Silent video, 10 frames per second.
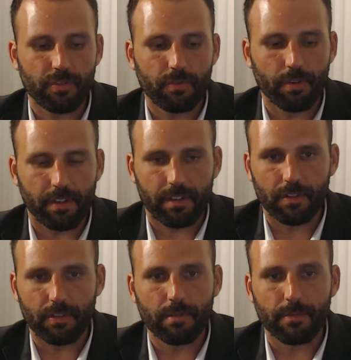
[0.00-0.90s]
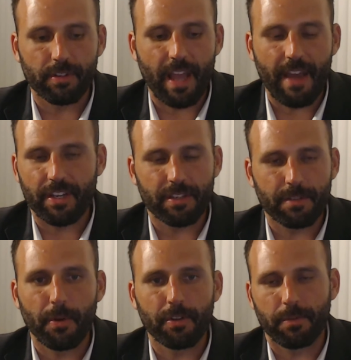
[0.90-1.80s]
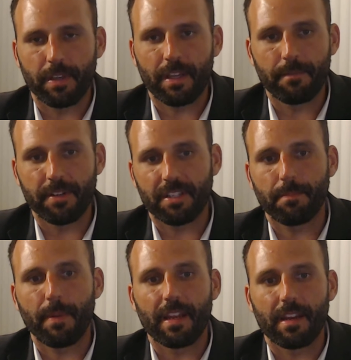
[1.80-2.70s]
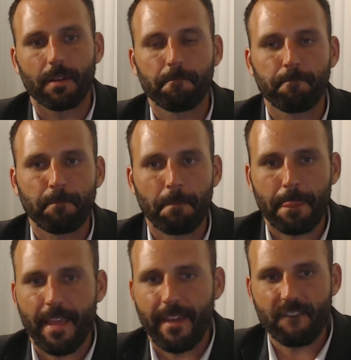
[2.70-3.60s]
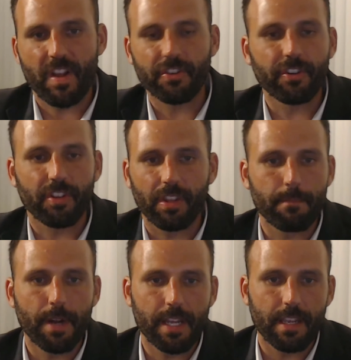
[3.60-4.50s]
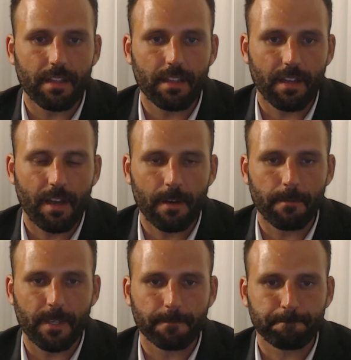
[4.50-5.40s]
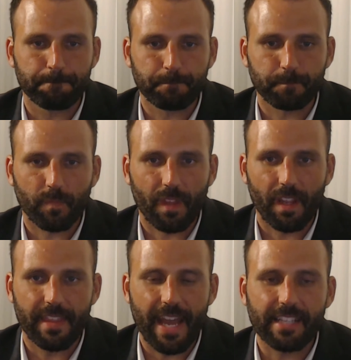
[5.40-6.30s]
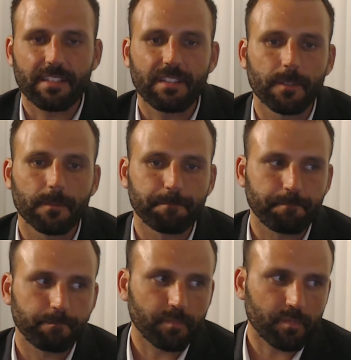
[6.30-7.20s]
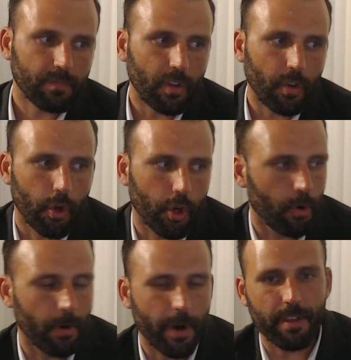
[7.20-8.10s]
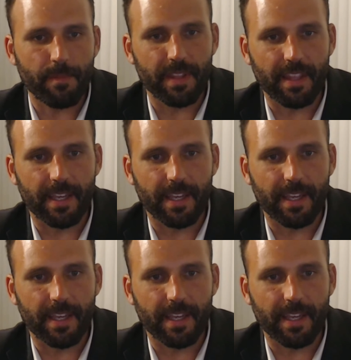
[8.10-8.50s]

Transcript: consumers having disposable income to spend and circulate money into the economy. That's her core argument, that